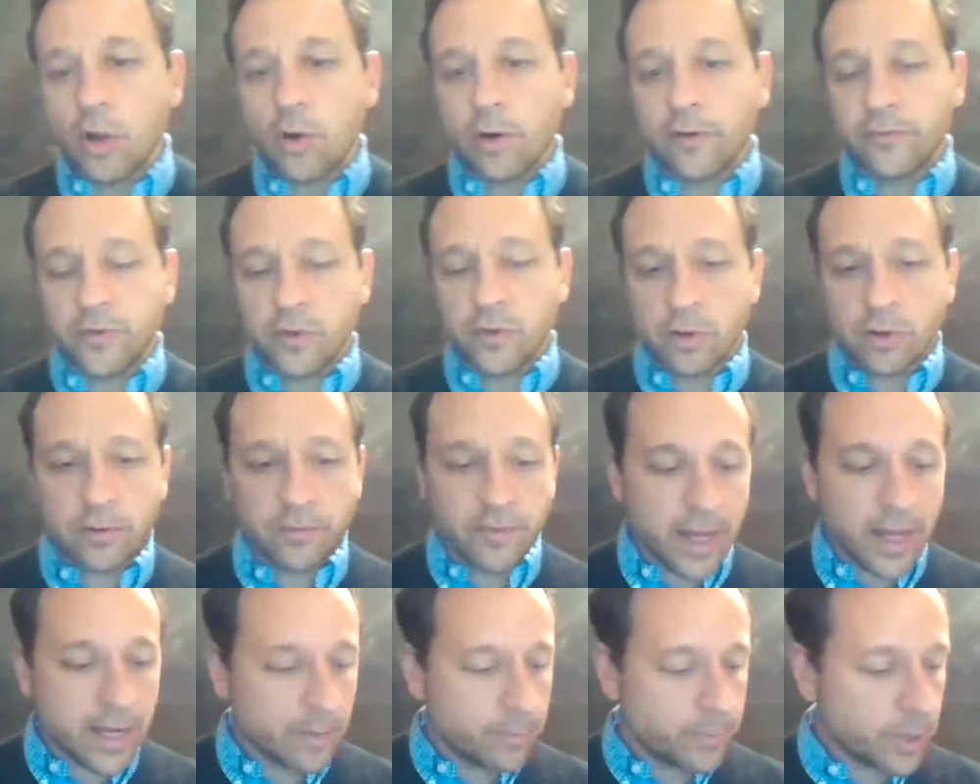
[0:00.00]
if you're a
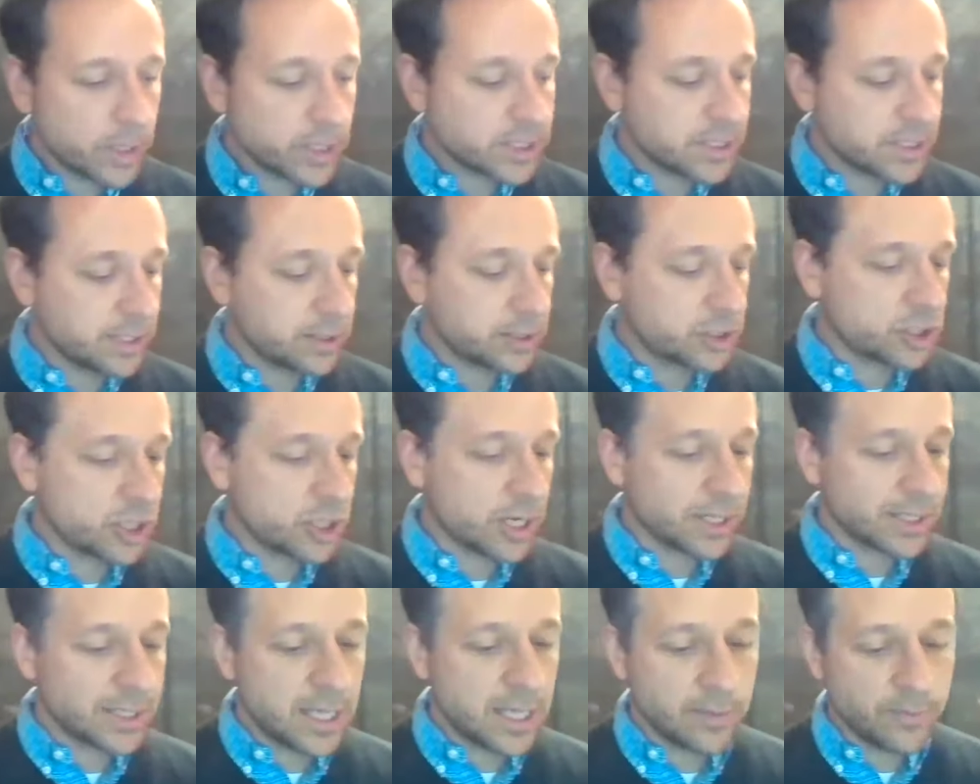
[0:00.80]
Vata person and
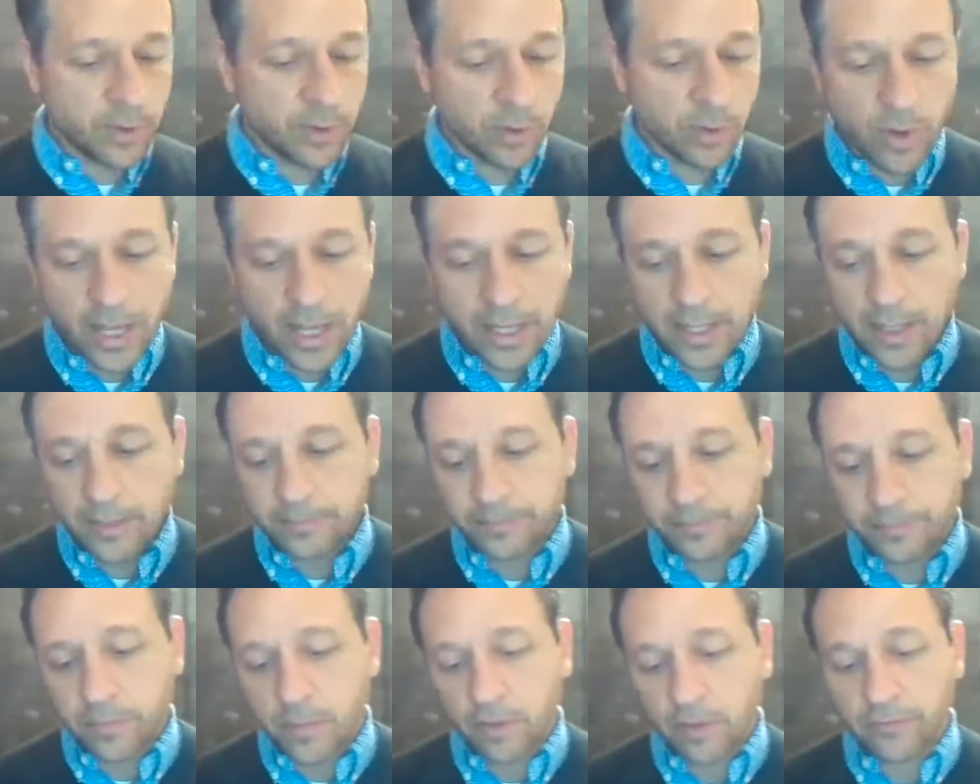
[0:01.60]
trying to keep your weight up.
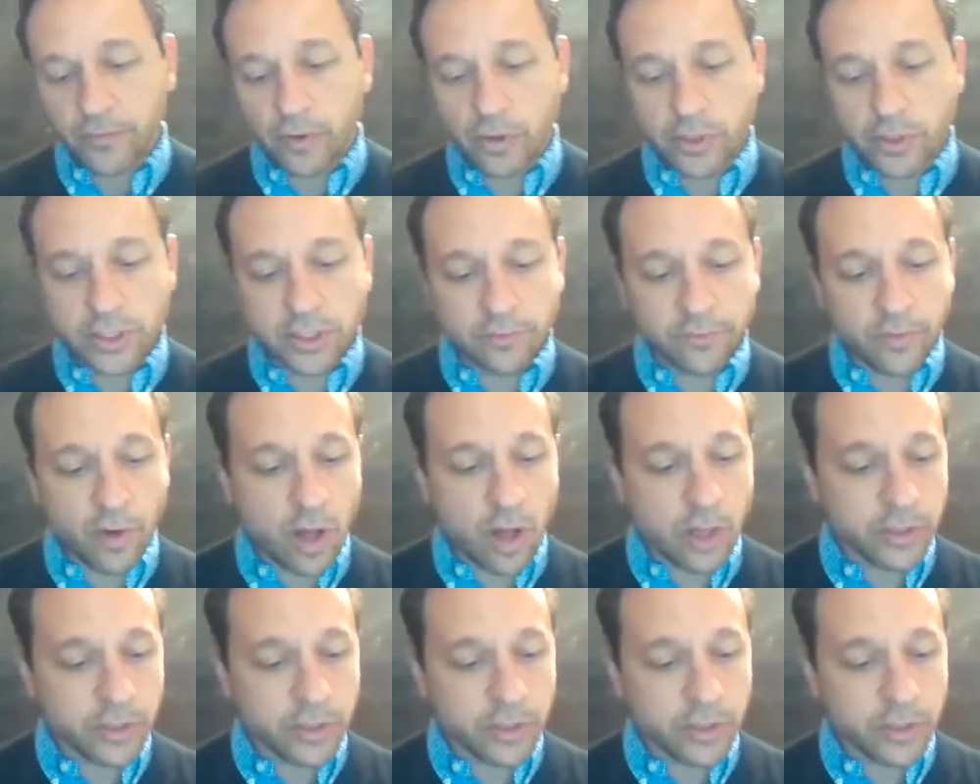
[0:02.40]
First of all,